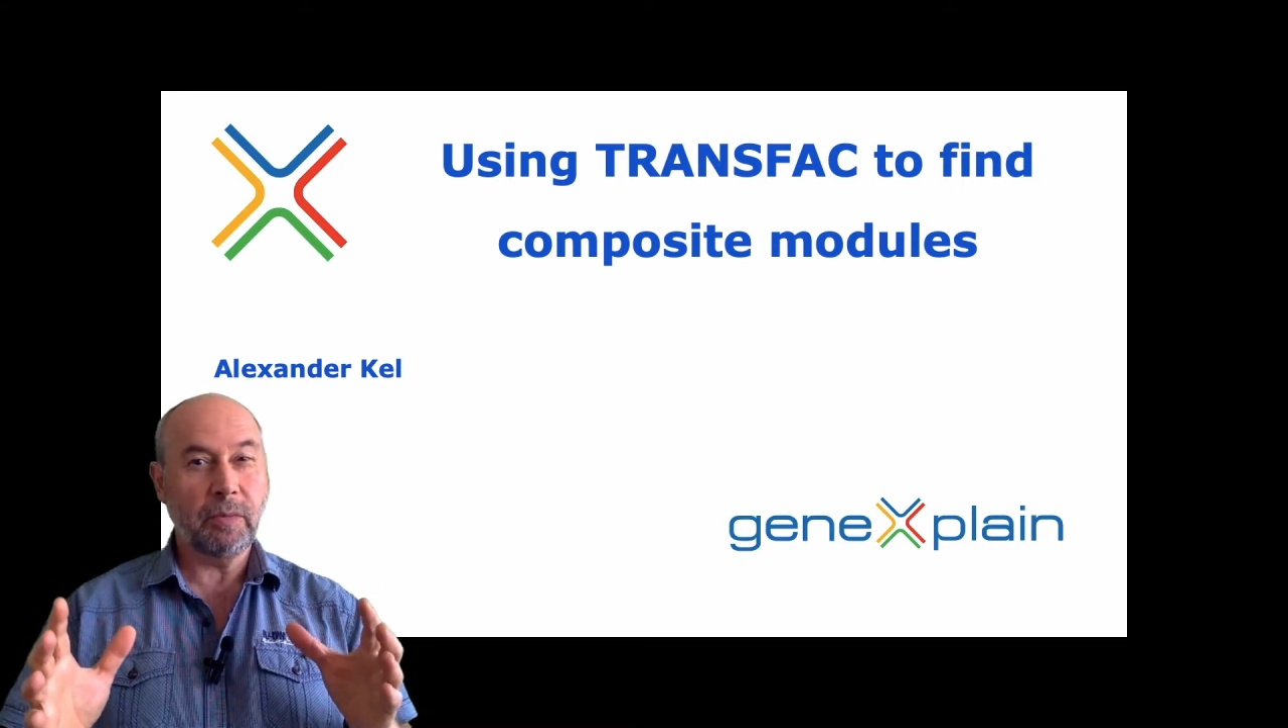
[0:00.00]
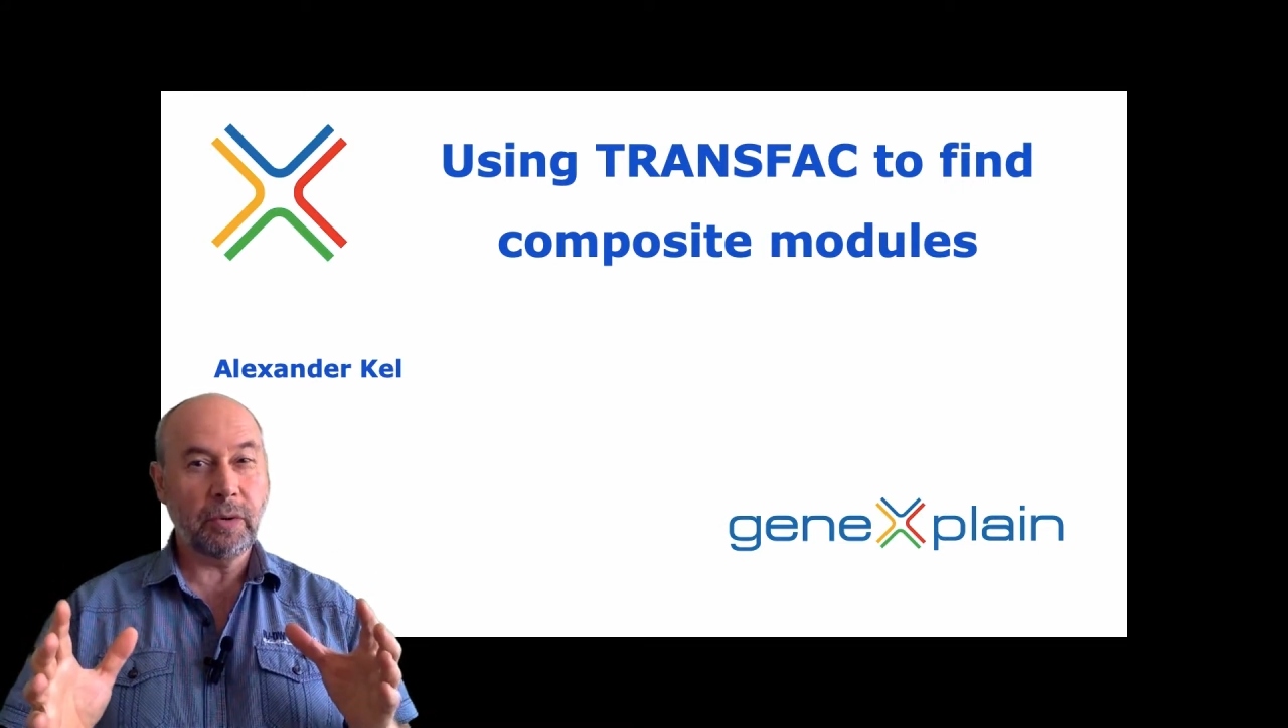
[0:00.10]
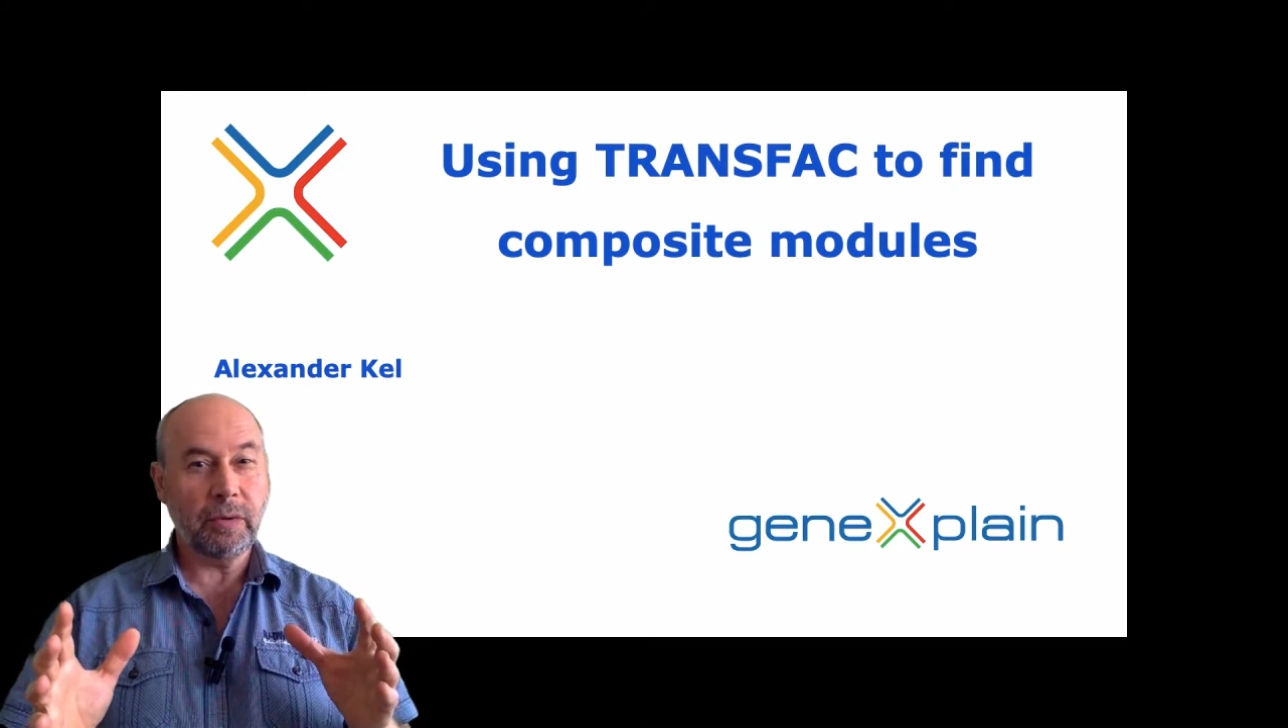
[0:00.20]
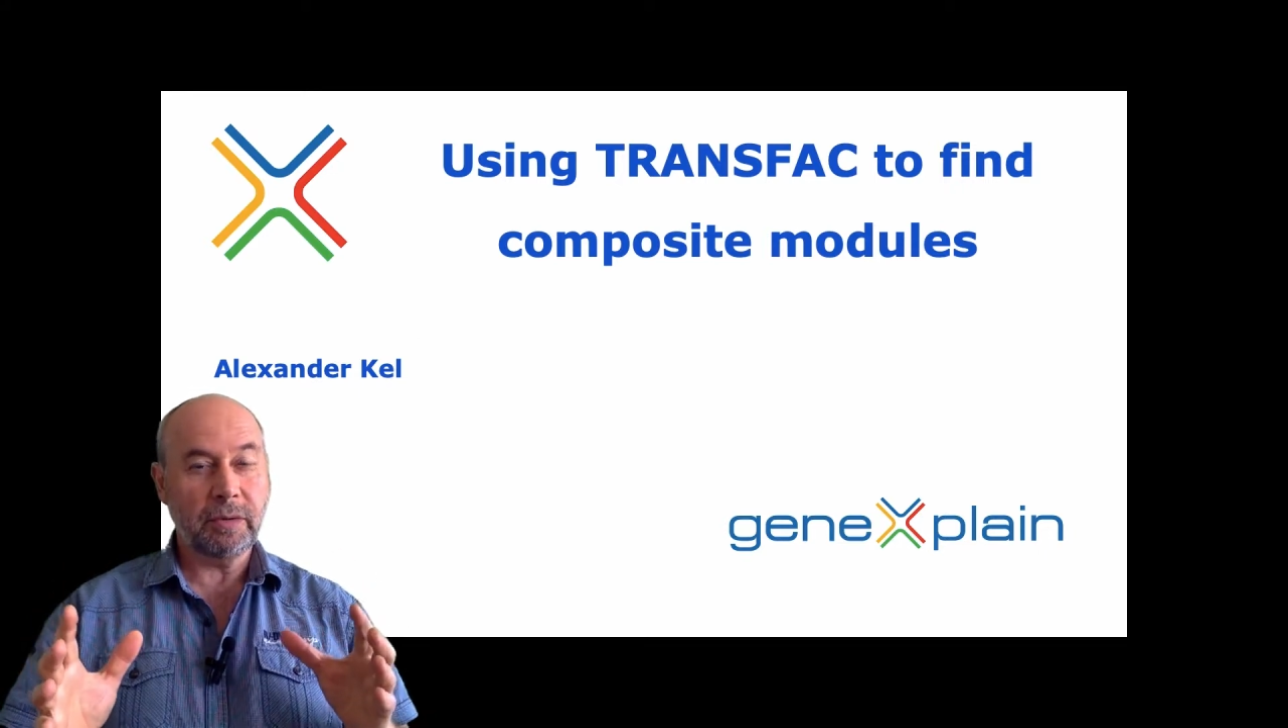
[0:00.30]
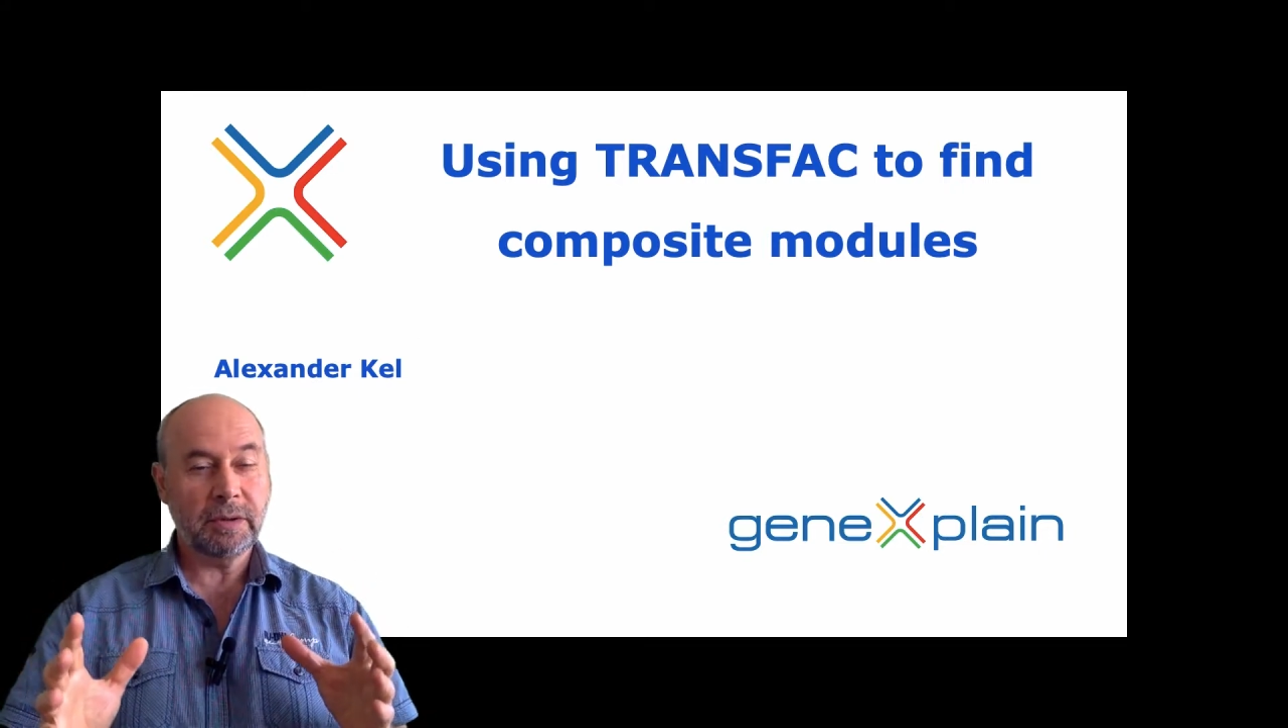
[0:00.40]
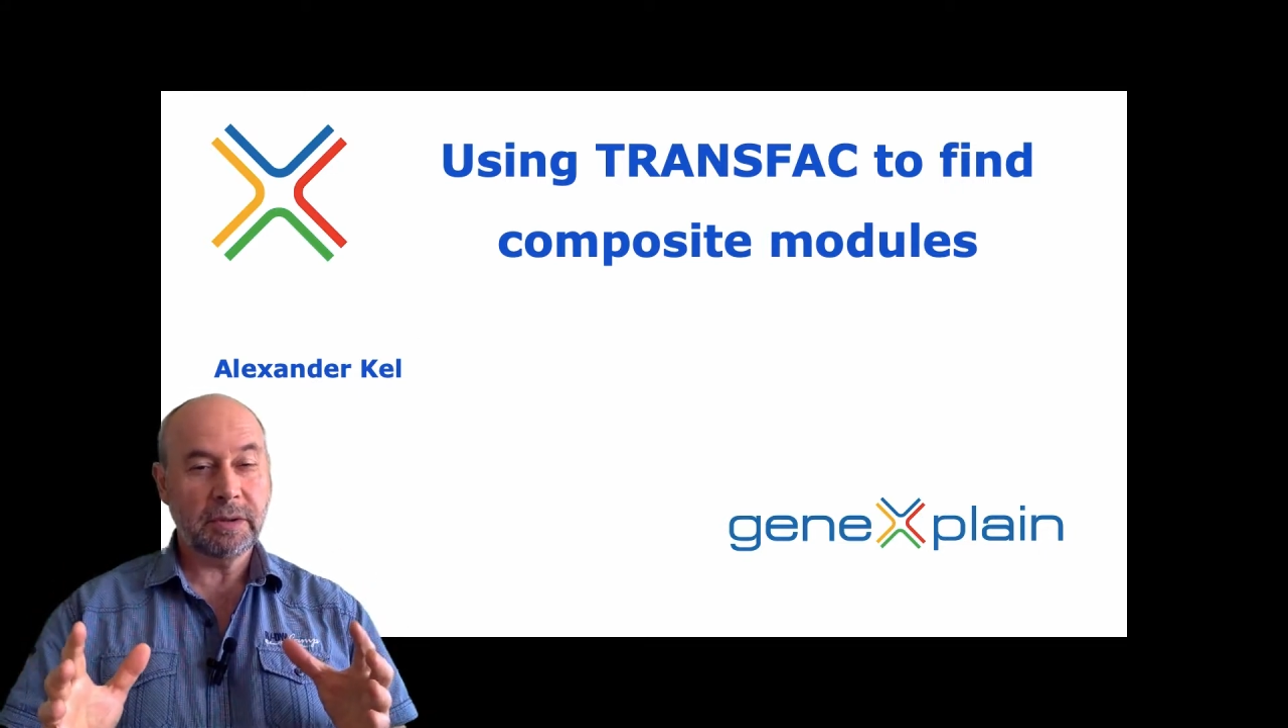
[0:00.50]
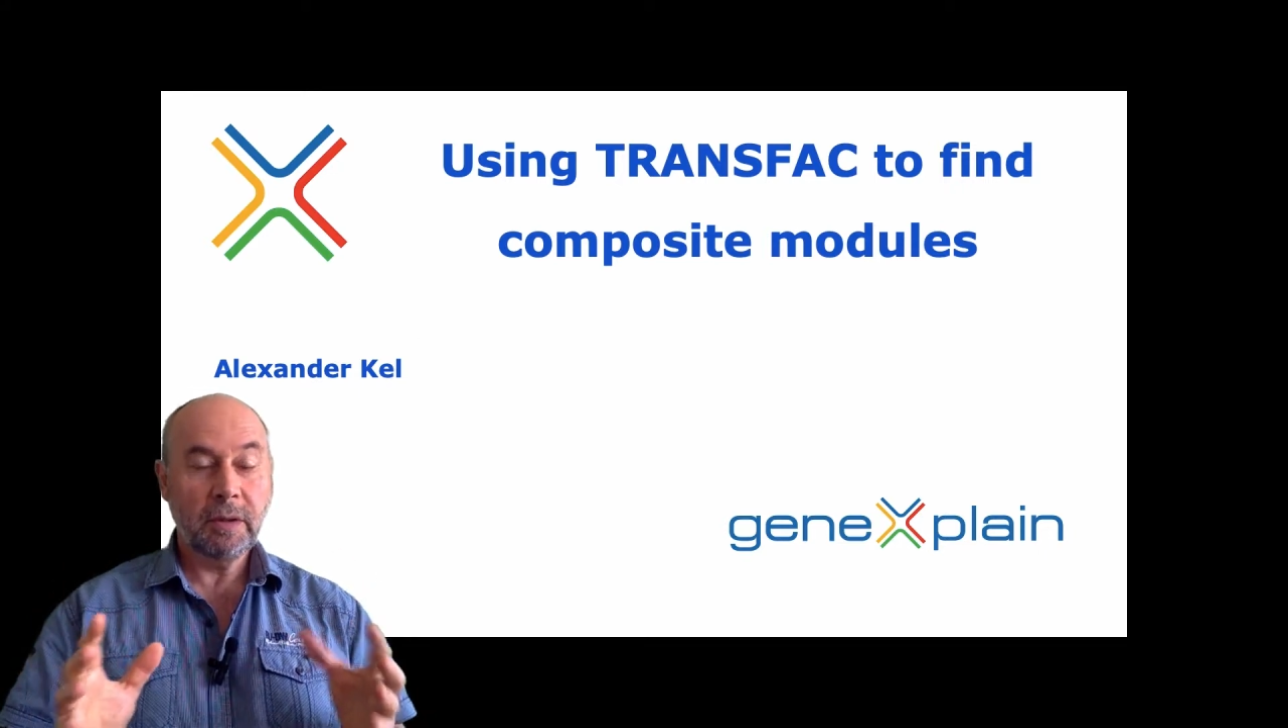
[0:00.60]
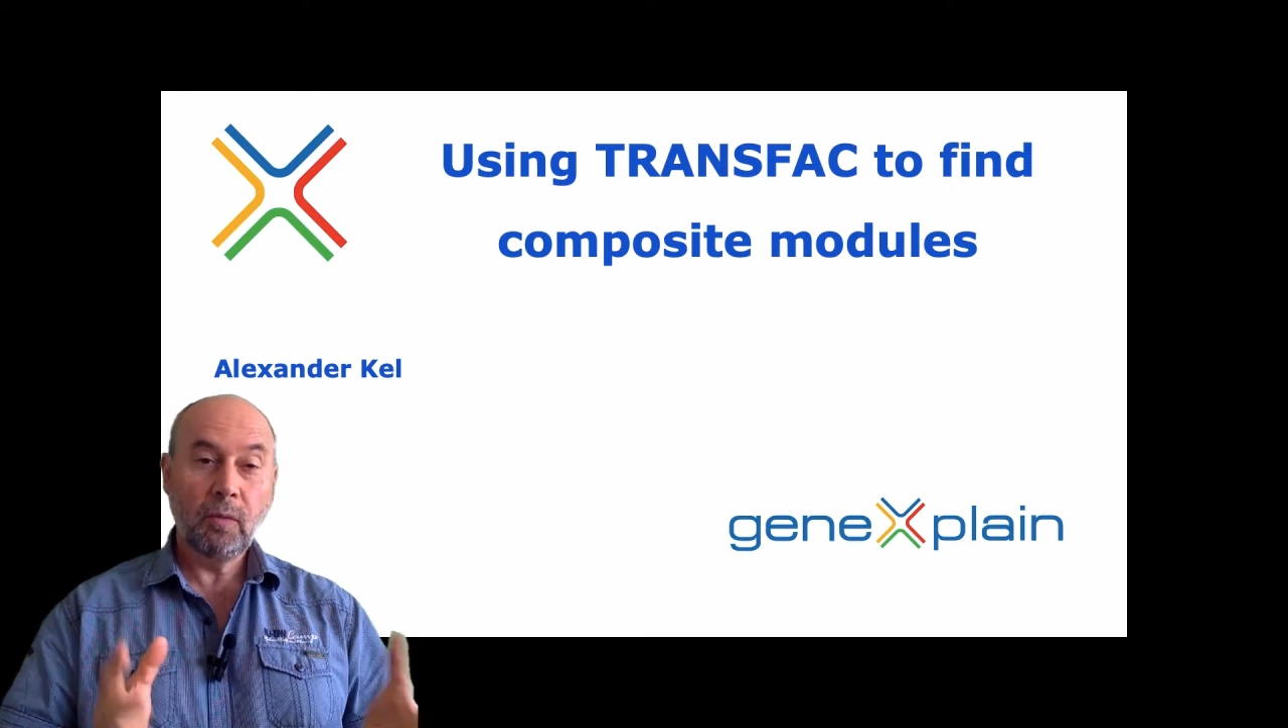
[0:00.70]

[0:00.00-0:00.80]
modules.